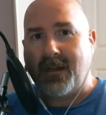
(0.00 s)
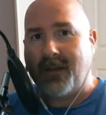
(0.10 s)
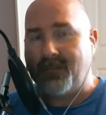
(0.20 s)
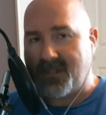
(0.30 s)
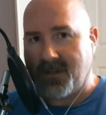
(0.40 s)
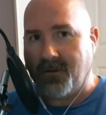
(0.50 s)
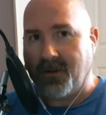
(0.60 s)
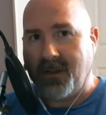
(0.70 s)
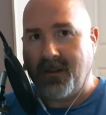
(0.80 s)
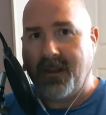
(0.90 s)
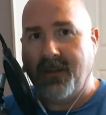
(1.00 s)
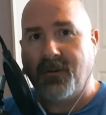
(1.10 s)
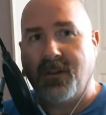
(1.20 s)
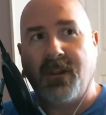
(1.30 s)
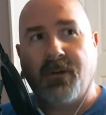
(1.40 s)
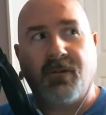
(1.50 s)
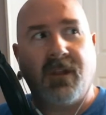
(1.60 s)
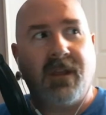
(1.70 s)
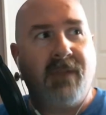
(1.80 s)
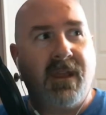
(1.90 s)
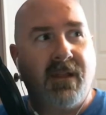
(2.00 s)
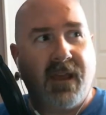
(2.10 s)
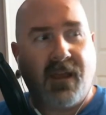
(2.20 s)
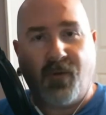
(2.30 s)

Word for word: I'm sorry. It would literally be like